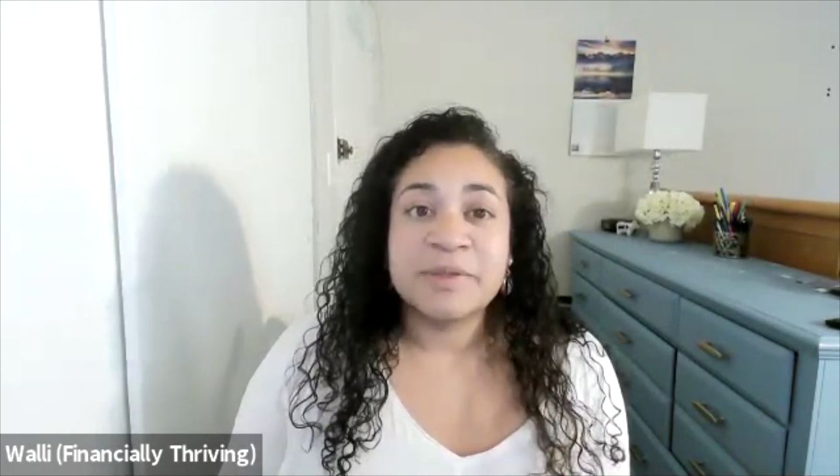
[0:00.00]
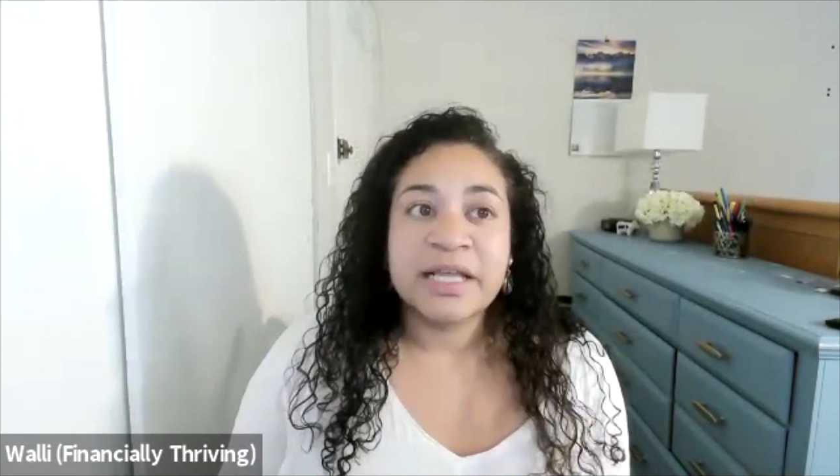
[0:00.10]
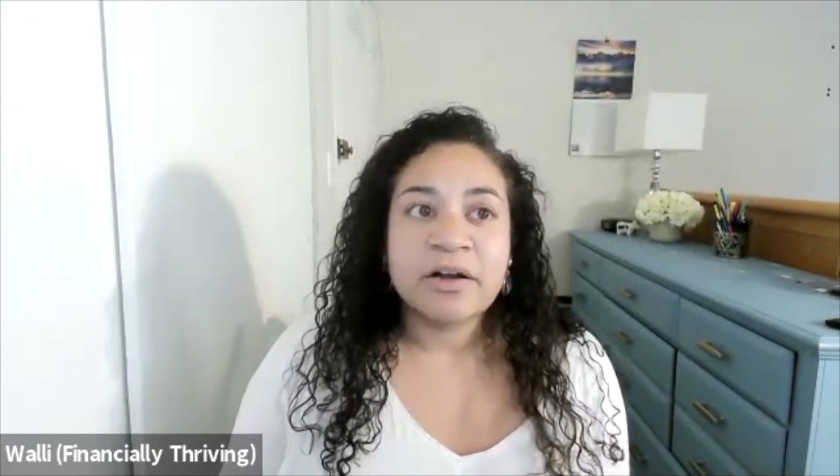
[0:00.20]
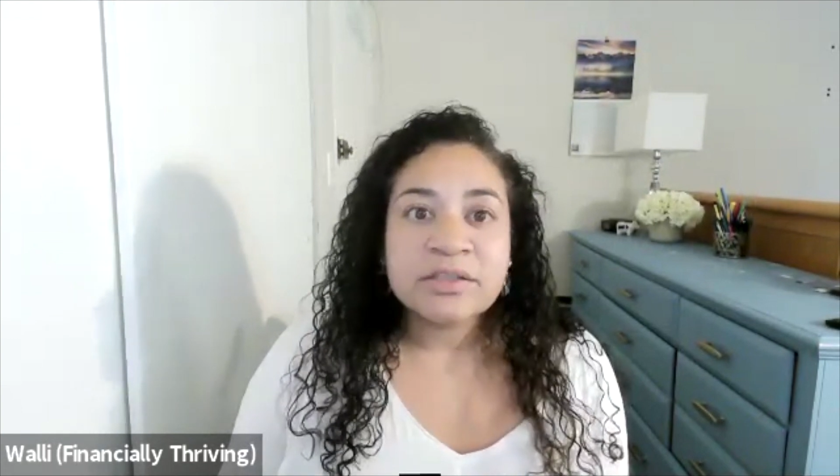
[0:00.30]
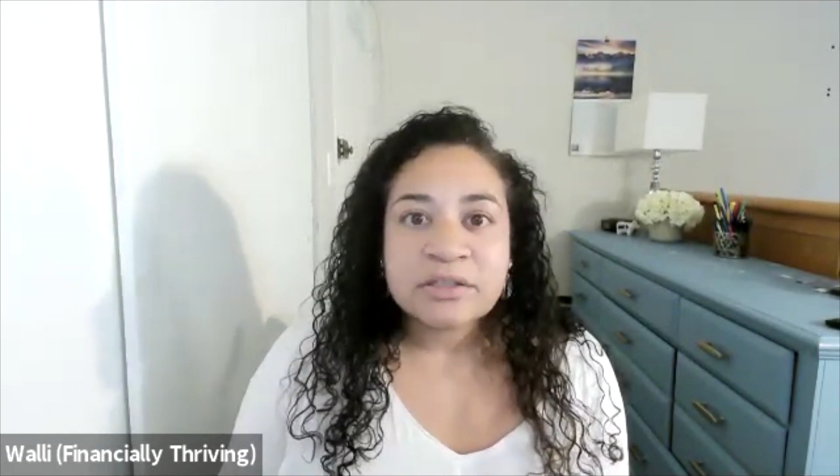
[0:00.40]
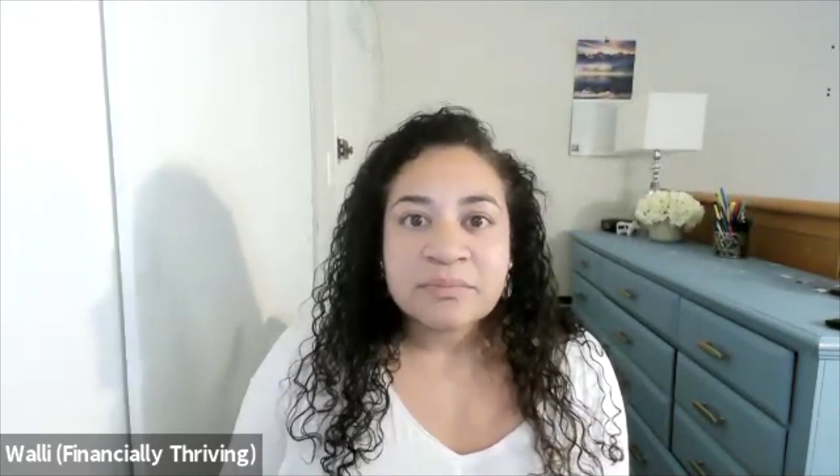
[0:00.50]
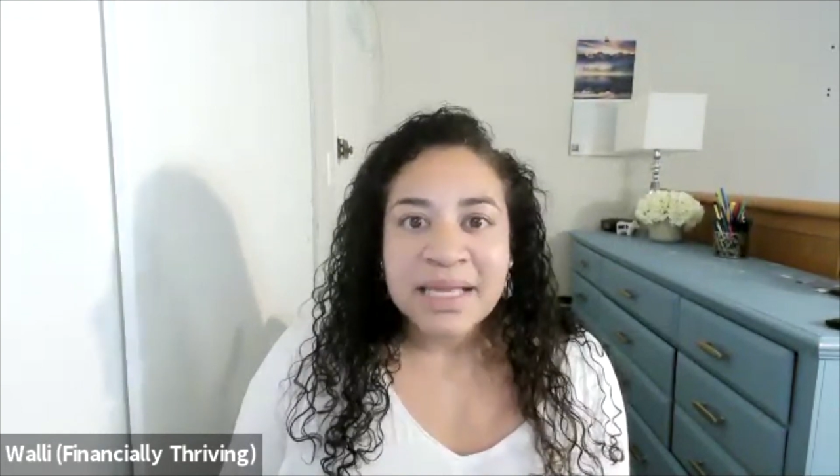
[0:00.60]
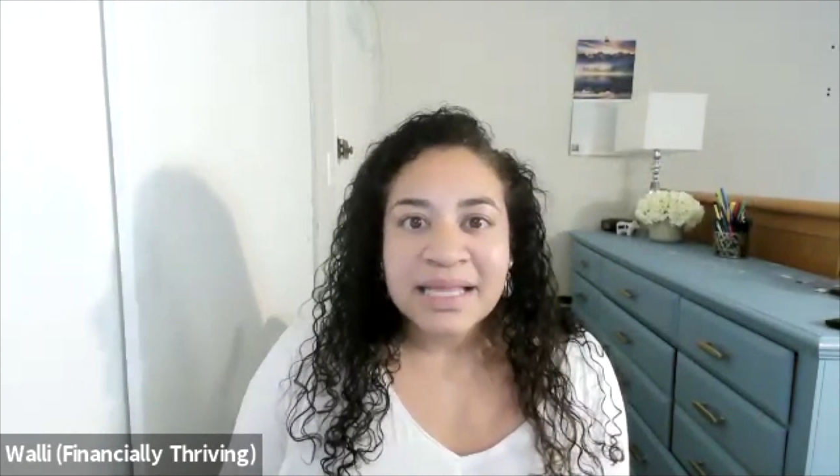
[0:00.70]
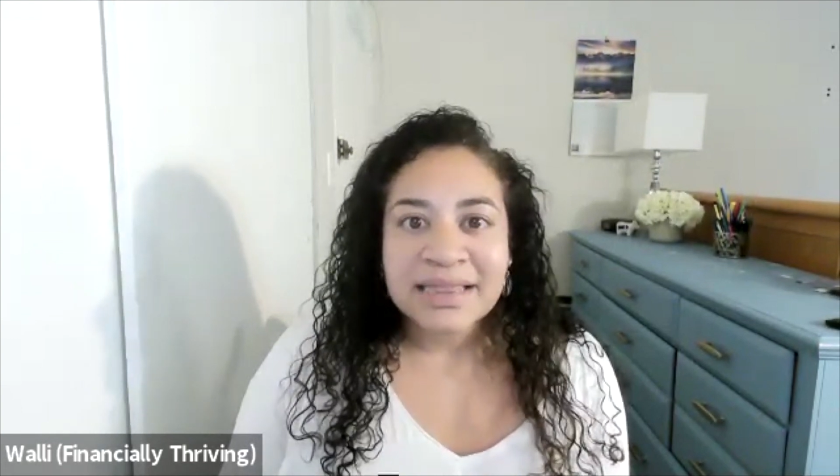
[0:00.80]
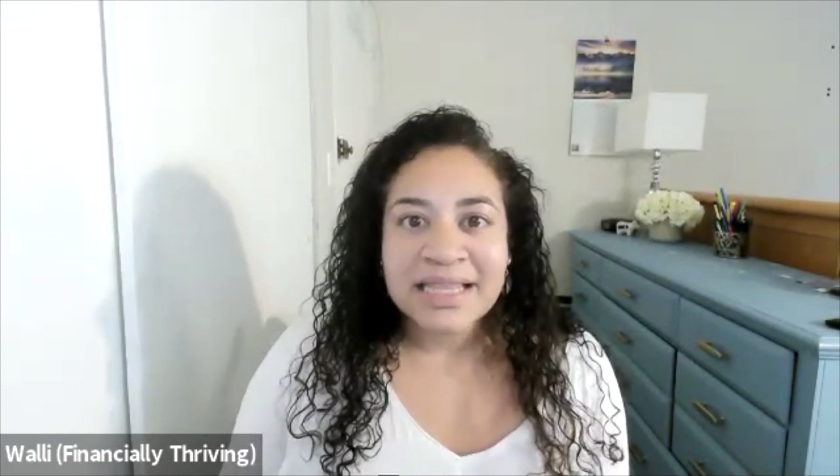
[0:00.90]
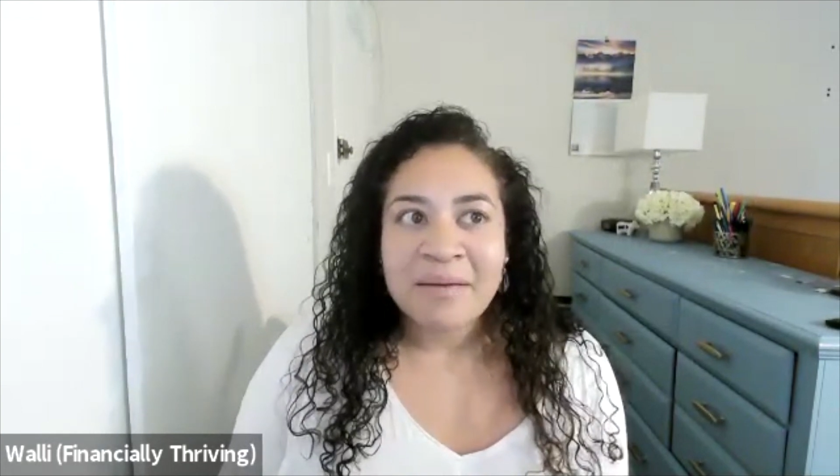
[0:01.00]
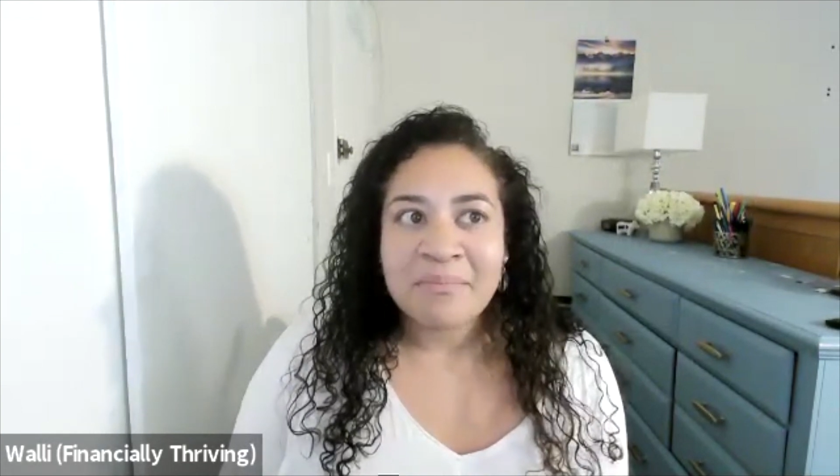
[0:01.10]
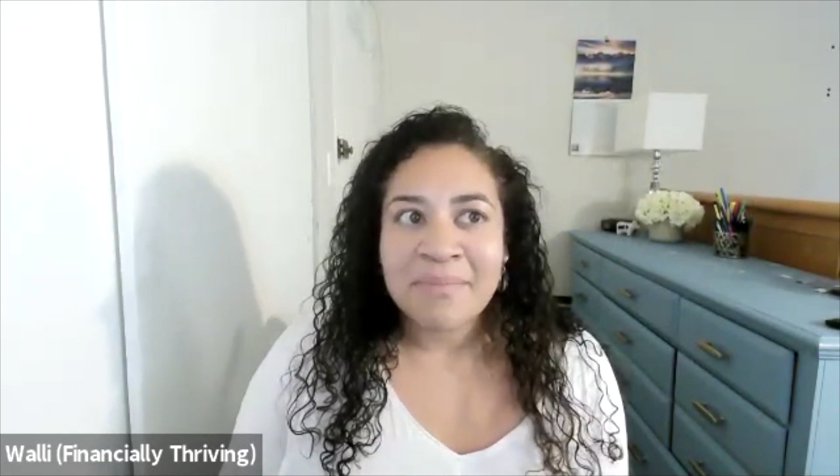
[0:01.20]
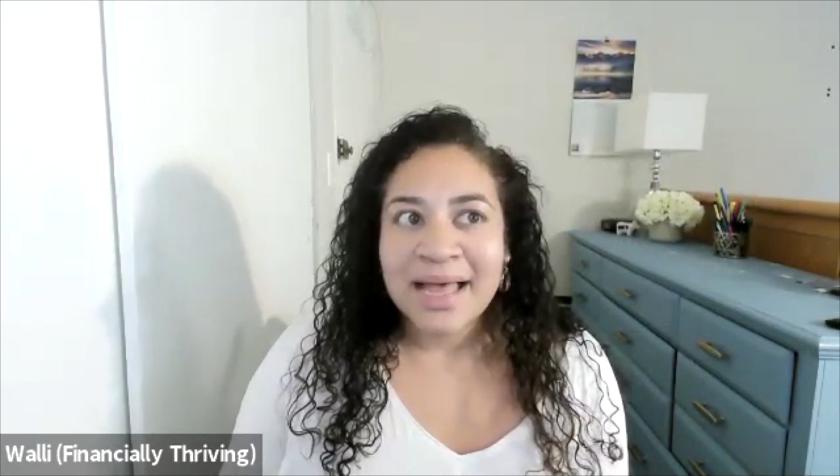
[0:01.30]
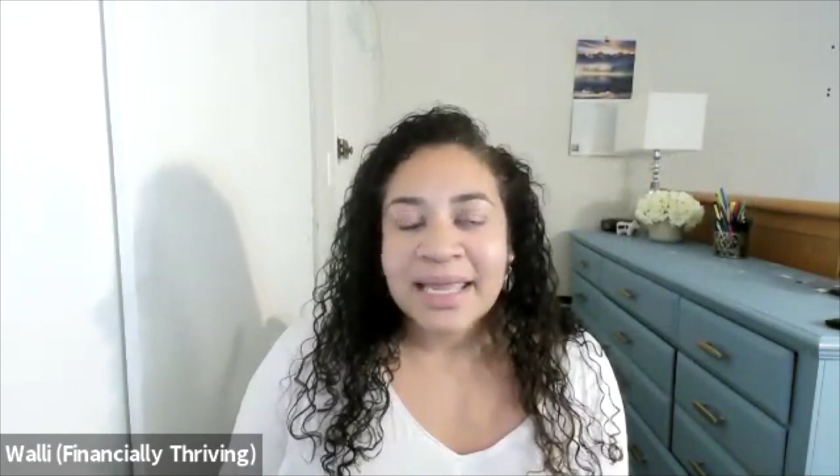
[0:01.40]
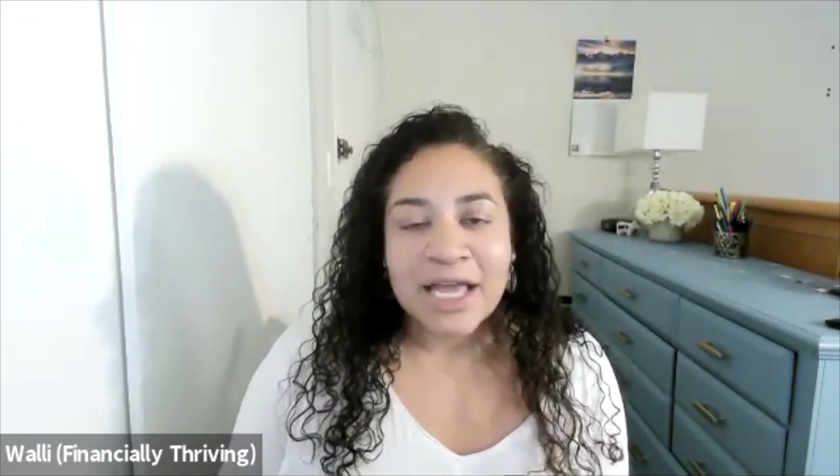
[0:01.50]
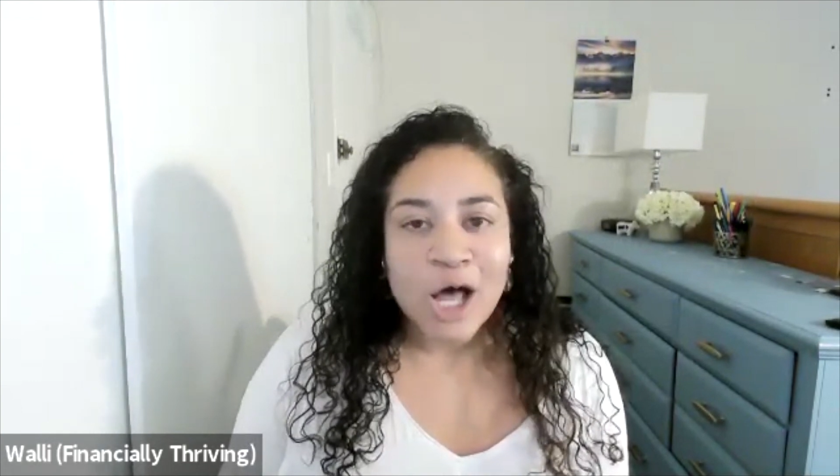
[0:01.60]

but that also meant that my